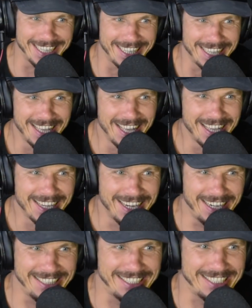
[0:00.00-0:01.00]
stanks.
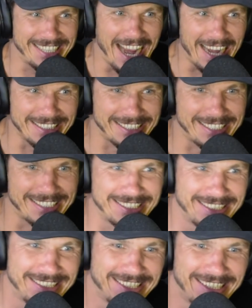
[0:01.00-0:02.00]
It stinks.
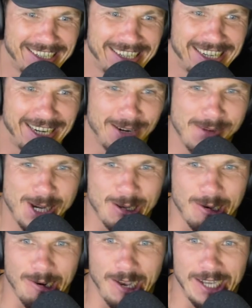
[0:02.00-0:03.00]
oh my
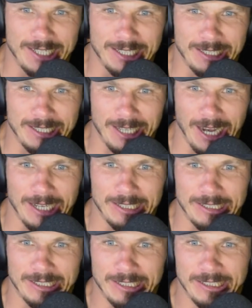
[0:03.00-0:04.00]
god, it stinks.